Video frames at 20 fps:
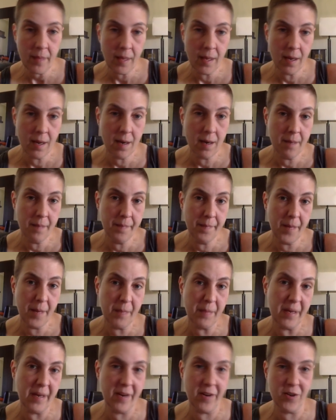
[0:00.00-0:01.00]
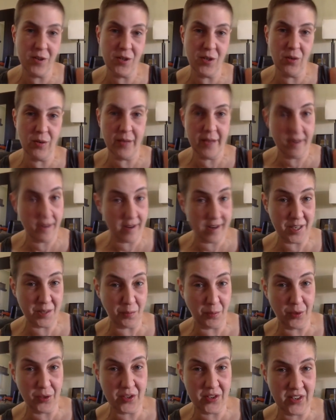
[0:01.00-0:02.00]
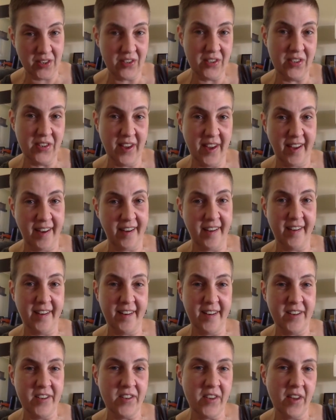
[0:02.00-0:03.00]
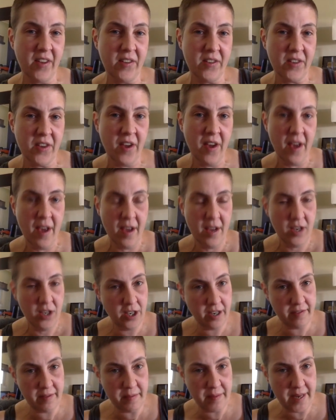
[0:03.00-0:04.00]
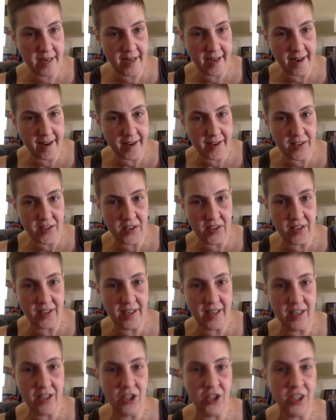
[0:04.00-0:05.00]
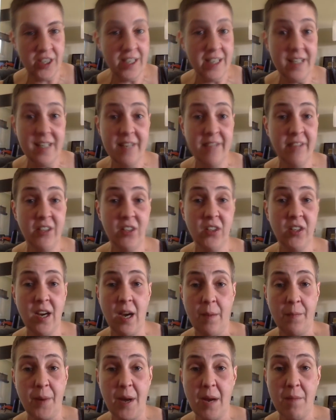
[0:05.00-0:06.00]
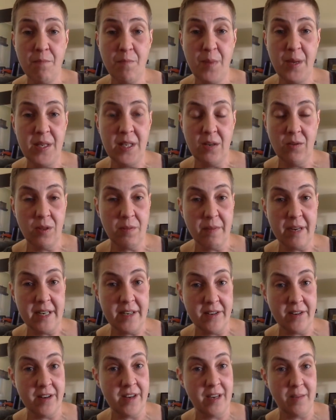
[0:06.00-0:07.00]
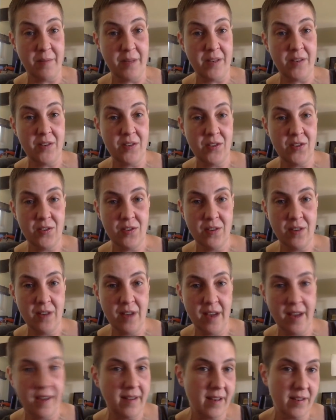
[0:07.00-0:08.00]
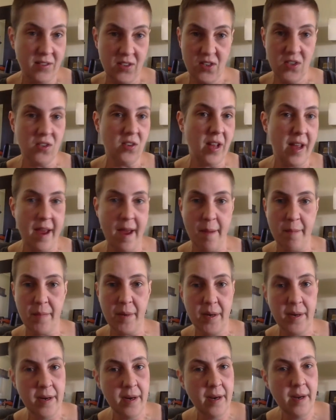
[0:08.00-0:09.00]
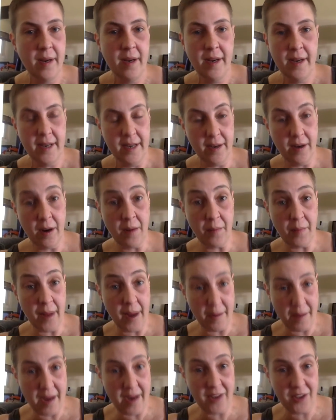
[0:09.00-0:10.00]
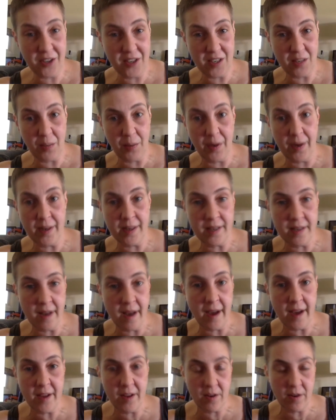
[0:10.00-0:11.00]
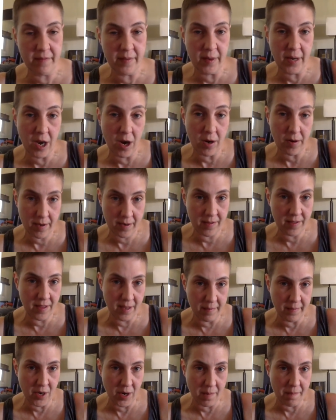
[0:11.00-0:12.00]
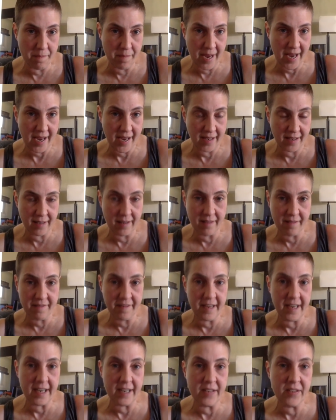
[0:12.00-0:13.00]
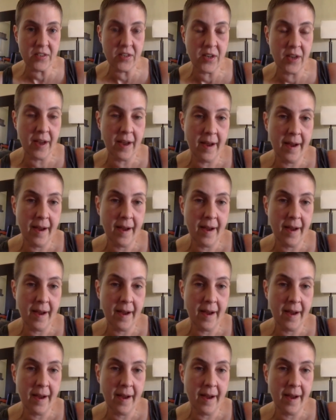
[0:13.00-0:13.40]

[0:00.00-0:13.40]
A minute or so later, Icebrook sticks his head in and he says, "Do you have a minute, Alison?" And she didn't even look up. "I'm busy with my documents." And then slam. I'm actually surprised neither of them got banged in the face.